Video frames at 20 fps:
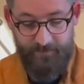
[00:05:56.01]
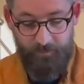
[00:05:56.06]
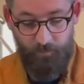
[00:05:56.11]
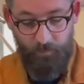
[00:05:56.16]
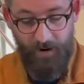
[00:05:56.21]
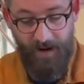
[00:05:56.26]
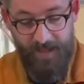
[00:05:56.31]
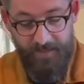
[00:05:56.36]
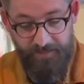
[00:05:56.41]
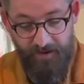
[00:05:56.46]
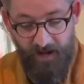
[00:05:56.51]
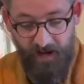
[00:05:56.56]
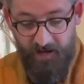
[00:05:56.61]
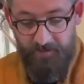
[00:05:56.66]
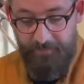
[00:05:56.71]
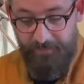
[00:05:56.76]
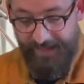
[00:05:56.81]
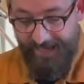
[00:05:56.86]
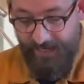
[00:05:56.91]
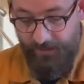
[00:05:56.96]
The way that
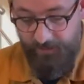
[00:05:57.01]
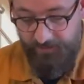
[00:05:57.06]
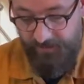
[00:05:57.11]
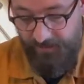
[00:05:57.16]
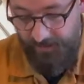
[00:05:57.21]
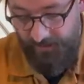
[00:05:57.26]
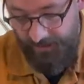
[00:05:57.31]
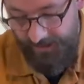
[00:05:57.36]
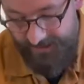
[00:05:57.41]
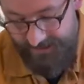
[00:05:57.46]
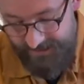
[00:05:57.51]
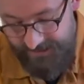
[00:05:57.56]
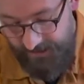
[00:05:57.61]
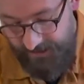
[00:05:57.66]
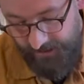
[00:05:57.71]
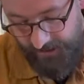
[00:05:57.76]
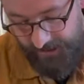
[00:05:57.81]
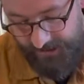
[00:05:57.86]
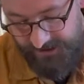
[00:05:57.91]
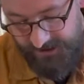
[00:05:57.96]
I power the lights
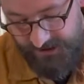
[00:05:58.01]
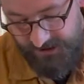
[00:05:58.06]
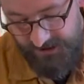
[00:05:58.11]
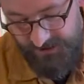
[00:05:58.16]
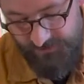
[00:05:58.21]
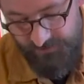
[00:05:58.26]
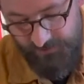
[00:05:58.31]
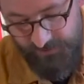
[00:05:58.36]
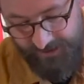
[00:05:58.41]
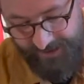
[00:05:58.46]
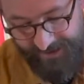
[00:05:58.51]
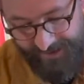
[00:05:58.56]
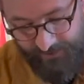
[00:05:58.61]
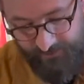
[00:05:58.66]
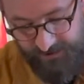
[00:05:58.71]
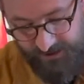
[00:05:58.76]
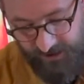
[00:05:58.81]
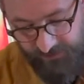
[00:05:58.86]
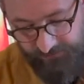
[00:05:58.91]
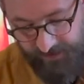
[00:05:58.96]
is just through the
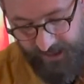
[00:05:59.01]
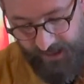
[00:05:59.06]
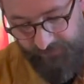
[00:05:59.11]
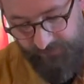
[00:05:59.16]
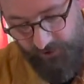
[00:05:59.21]
counter over here.